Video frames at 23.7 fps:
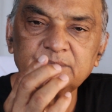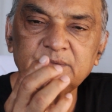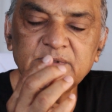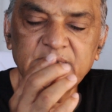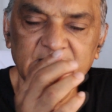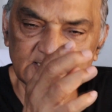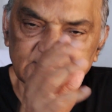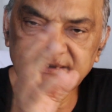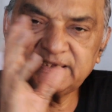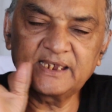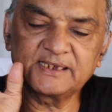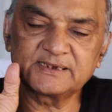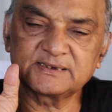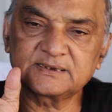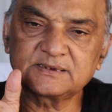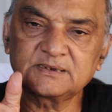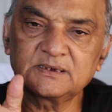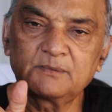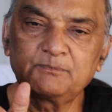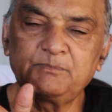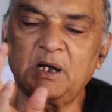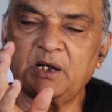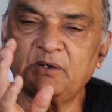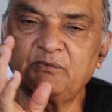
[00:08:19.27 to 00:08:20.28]
This is
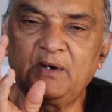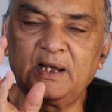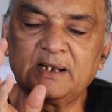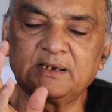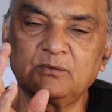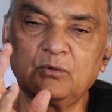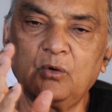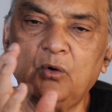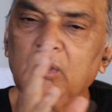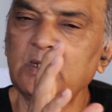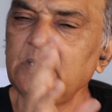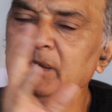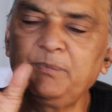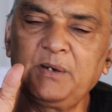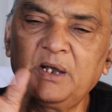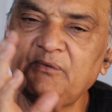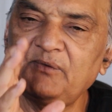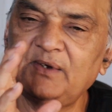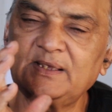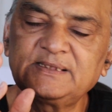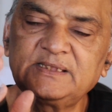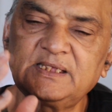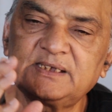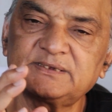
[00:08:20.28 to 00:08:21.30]
Bhagwan, only Bhagwan,